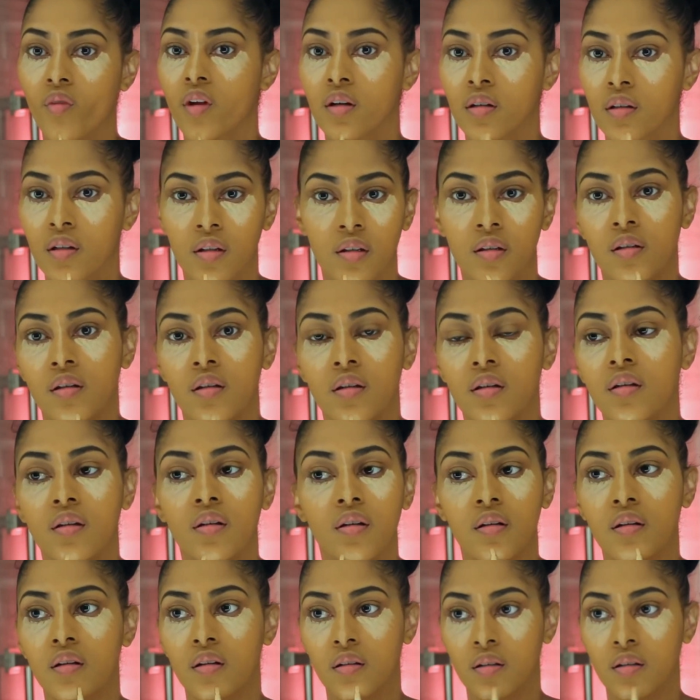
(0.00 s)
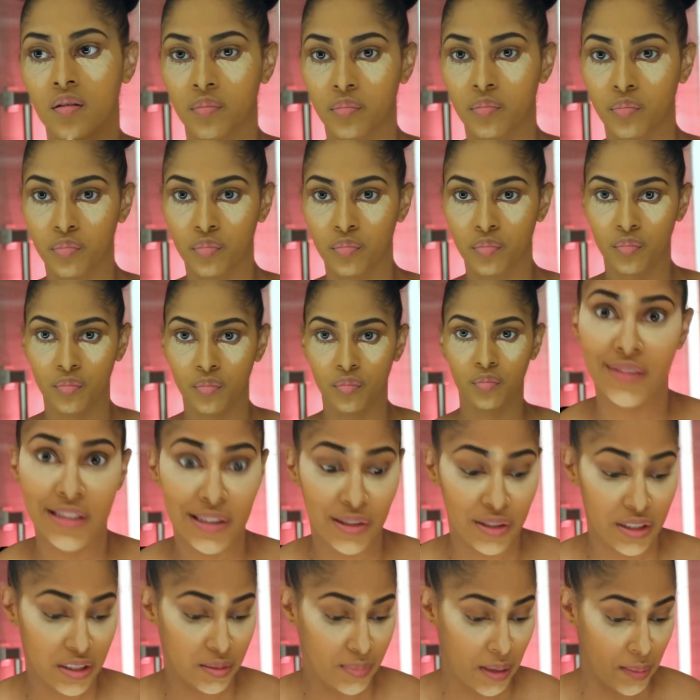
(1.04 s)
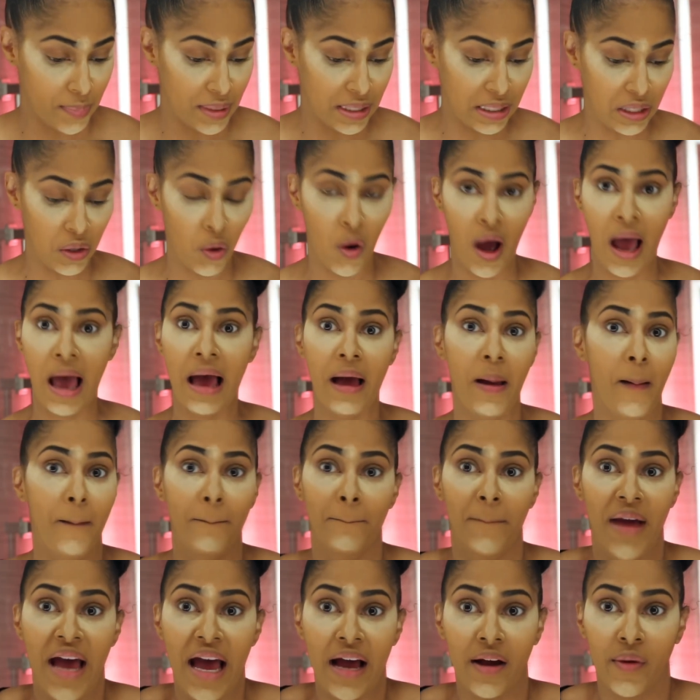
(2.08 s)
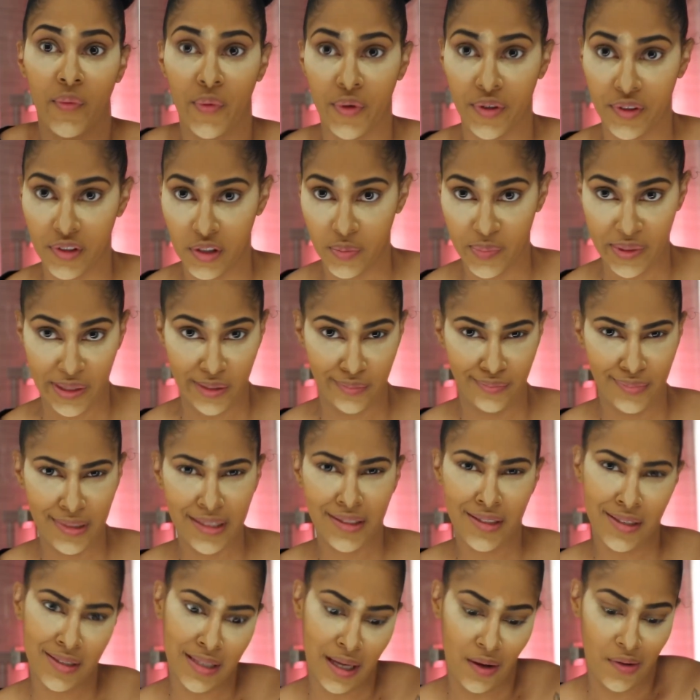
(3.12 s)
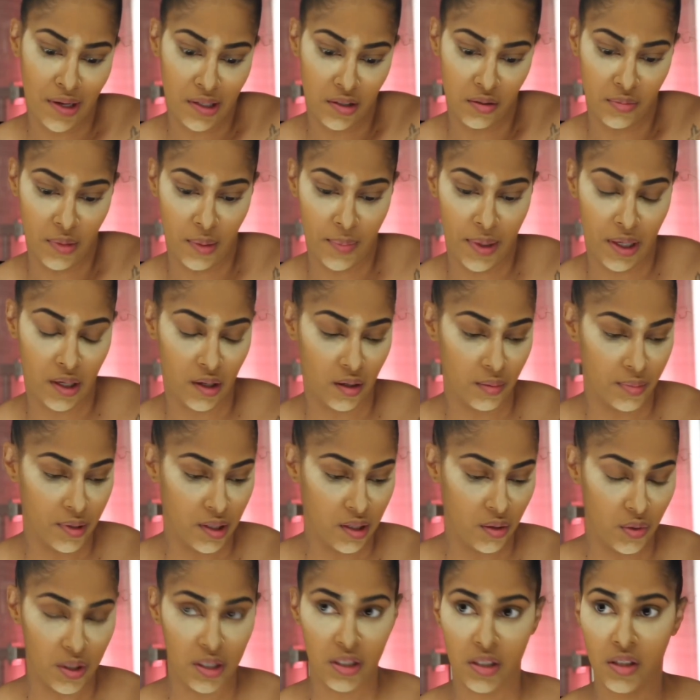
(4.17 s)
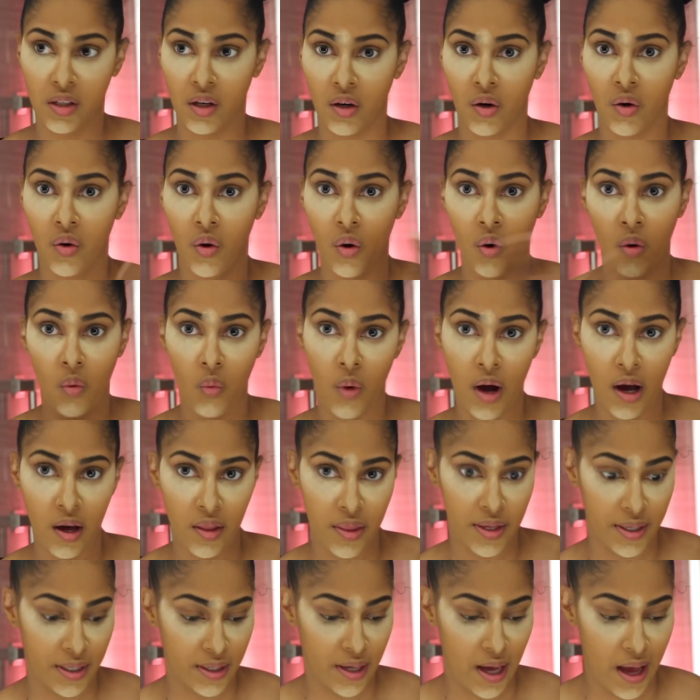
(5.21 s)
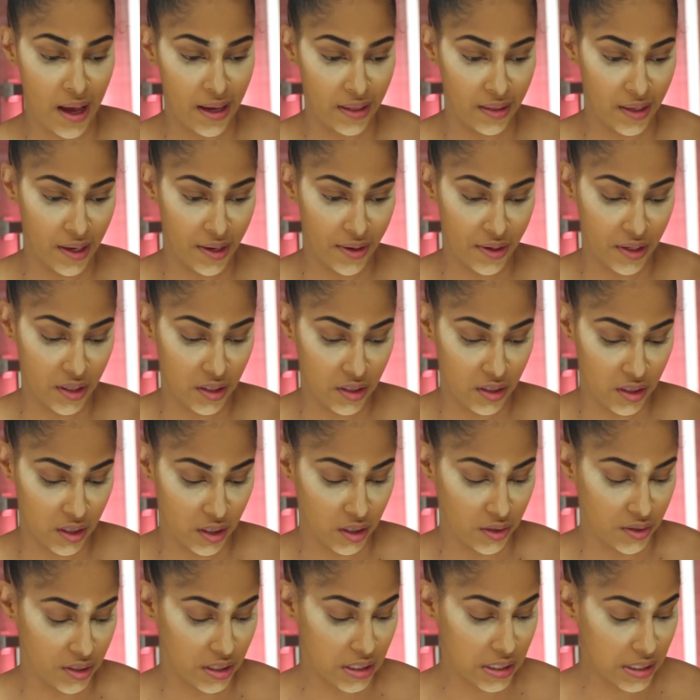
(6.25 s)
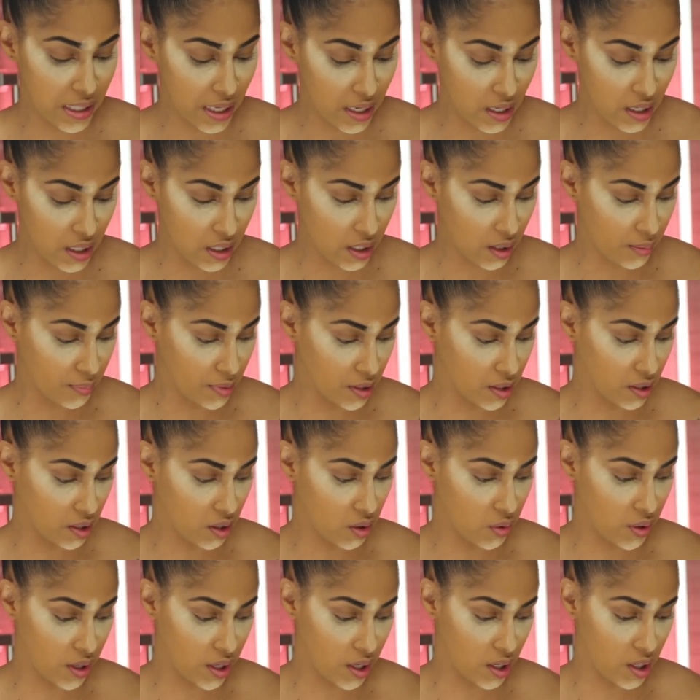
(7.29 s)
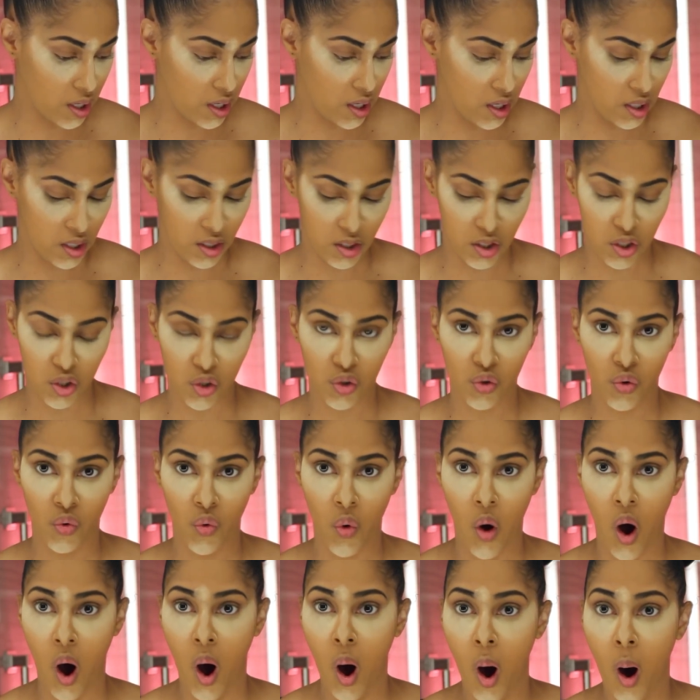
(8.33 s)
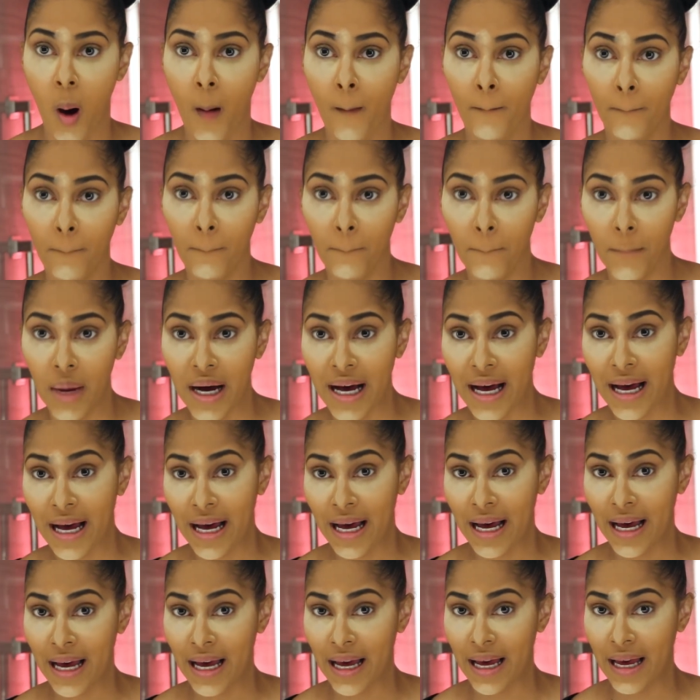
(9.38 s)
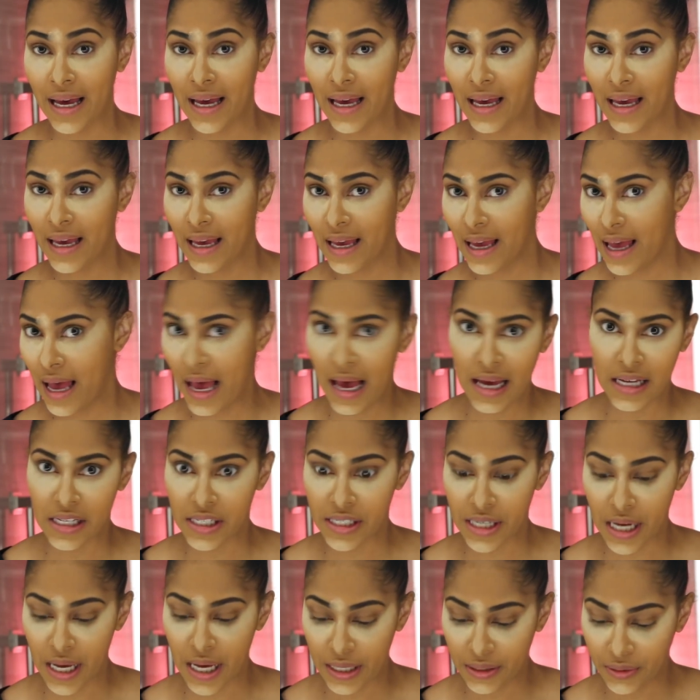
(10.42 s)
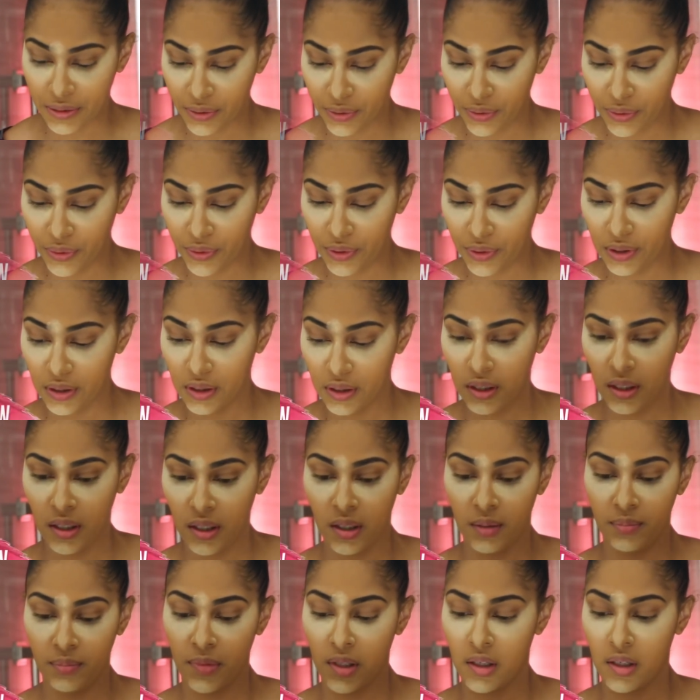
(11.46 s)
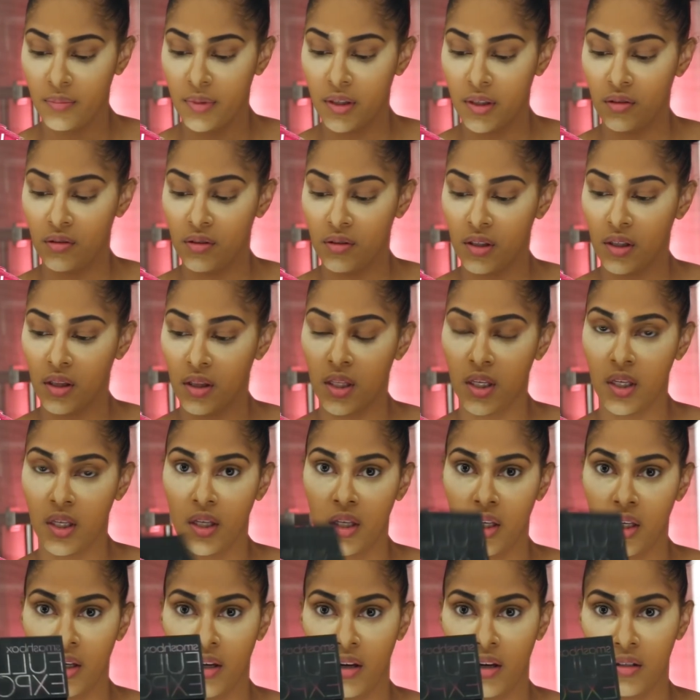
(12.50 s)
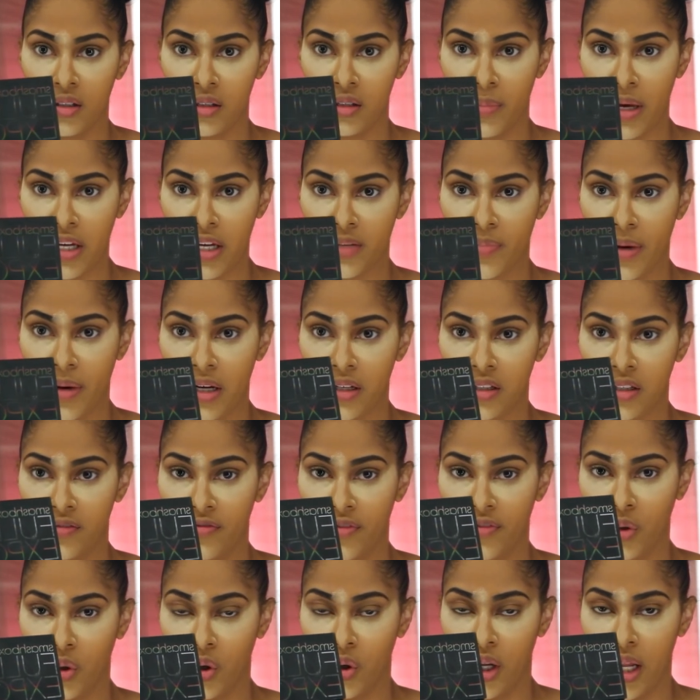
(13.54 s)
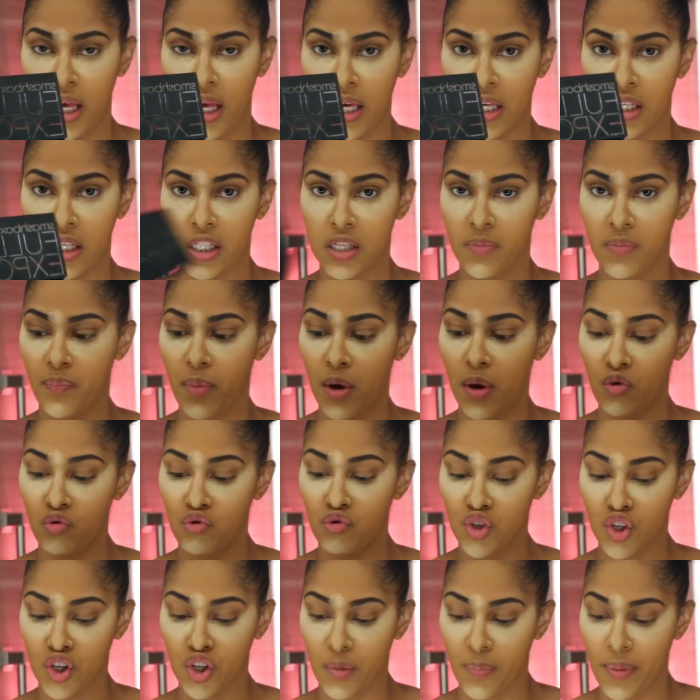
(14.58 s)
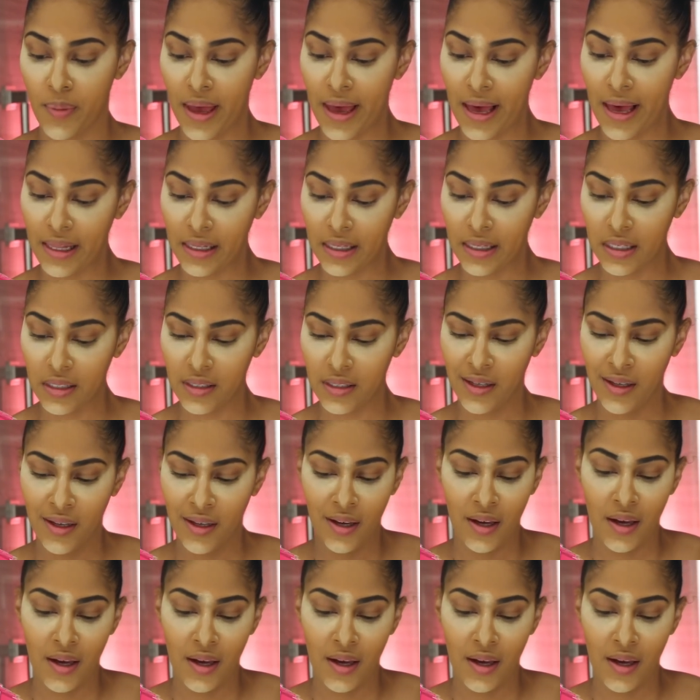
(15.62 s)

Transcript: You don't see beauty in all of this. So this might be a little backwards, but this is how I do my makeup anyway. So while the highlighter concealer is setting, I'm gonna go ahead and do my eyeshadow, and I'm gonna be using the Smashbox Full Exposure palette.